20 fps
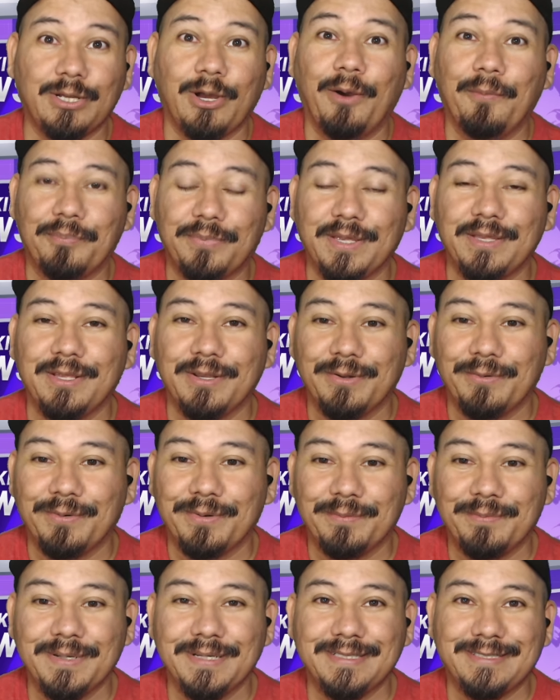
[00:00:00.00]
something. You know
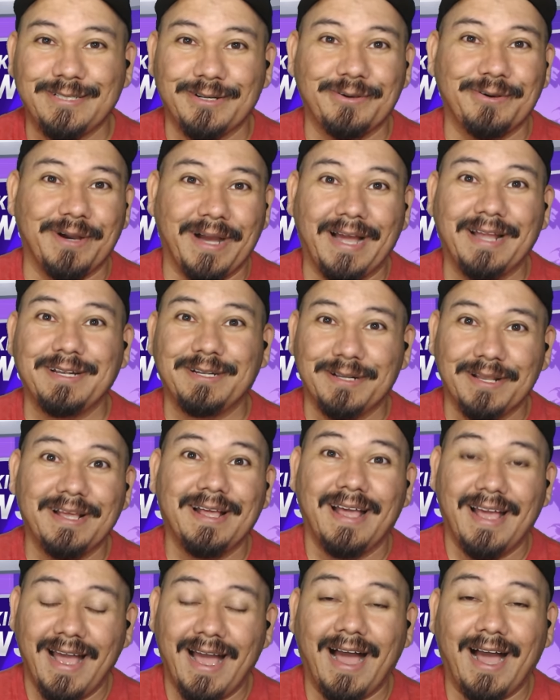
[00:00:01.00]
what I mean? So I
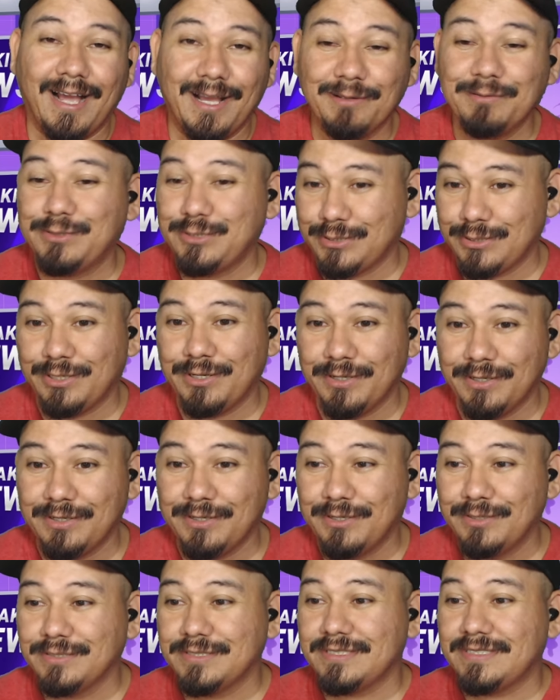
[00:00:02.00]
I sure
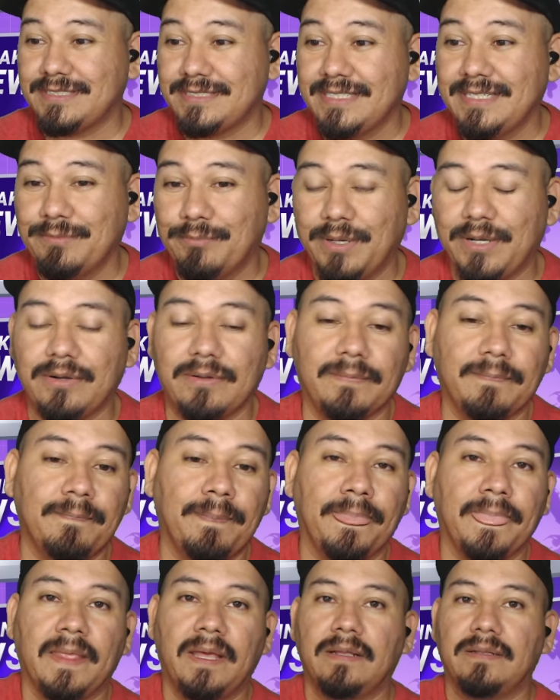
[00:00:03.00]
use a seatbelt.
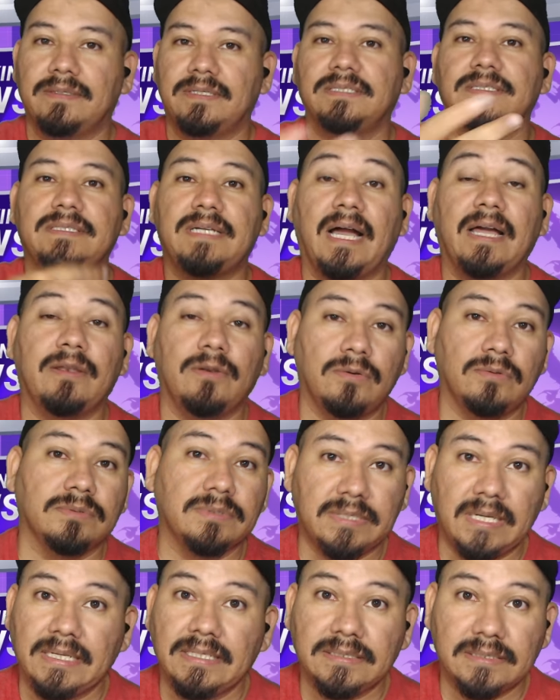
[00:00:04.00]
This guy
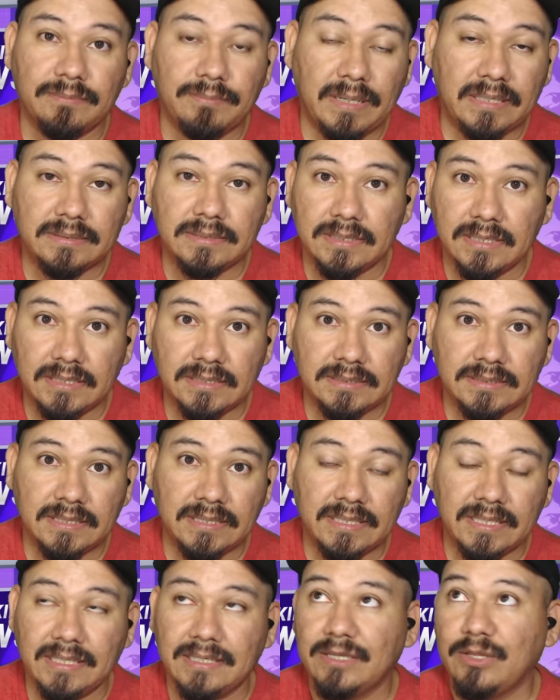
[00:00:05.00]
knows that he's about to get a
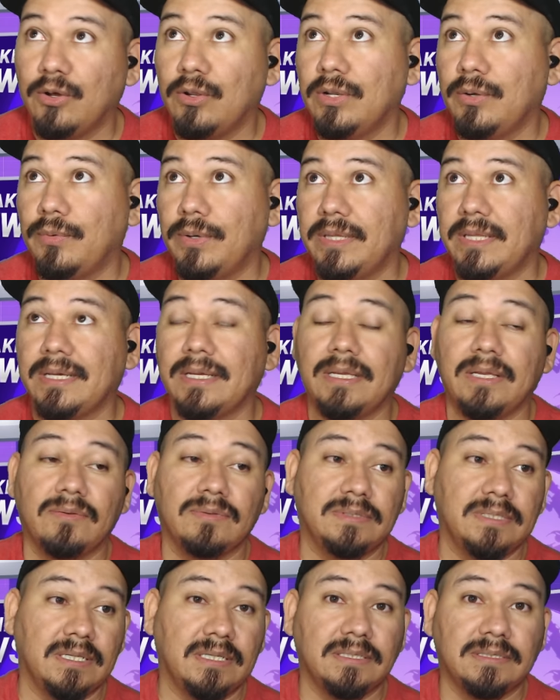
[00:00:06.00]
ticket, and the only way they can give
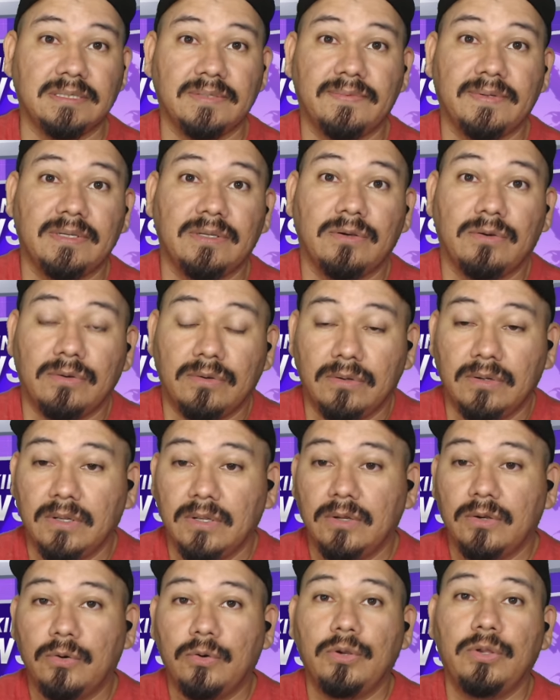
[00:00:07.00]
you tickets is if you know
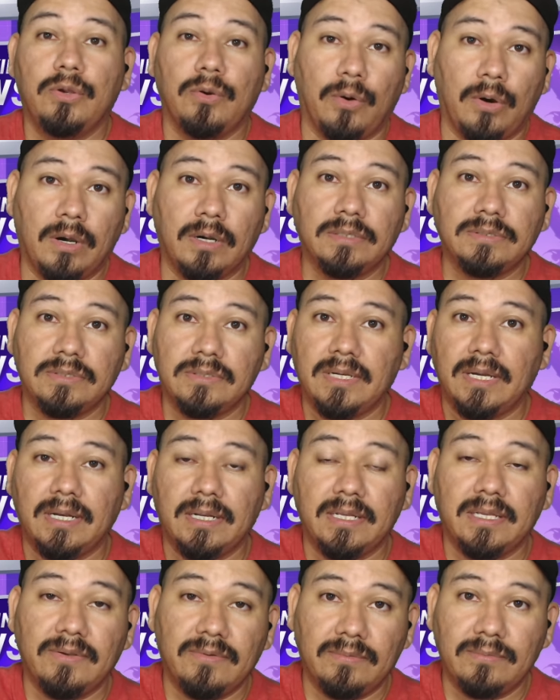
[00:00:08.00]
who you are. So you got
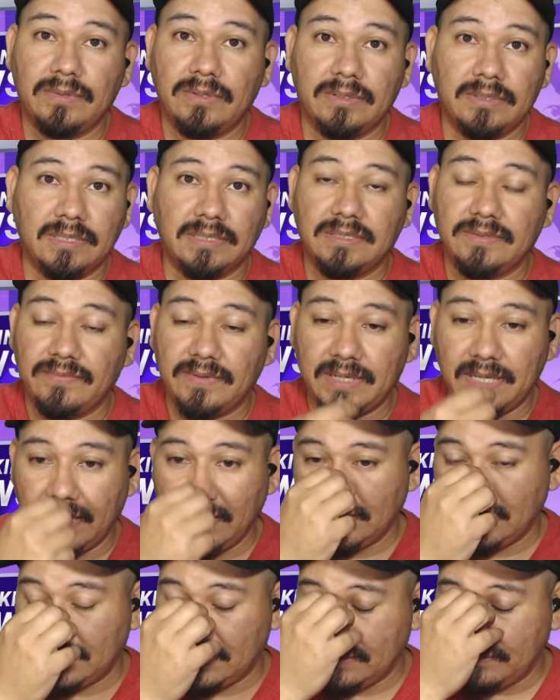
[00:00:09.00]
to give them your
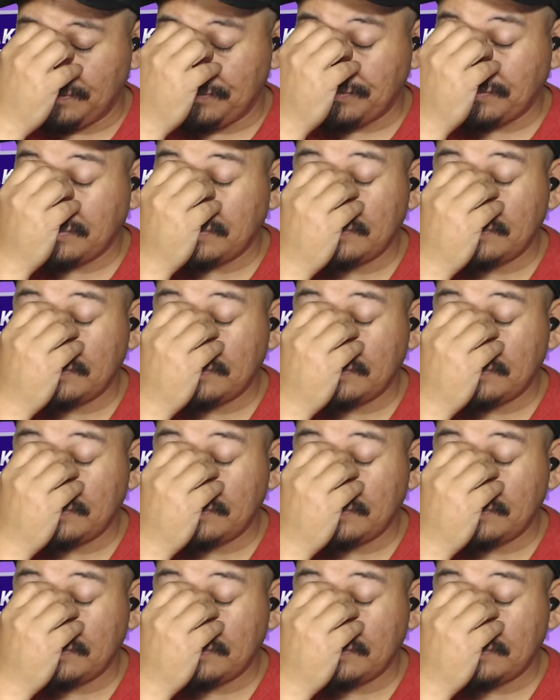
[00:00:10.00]
identification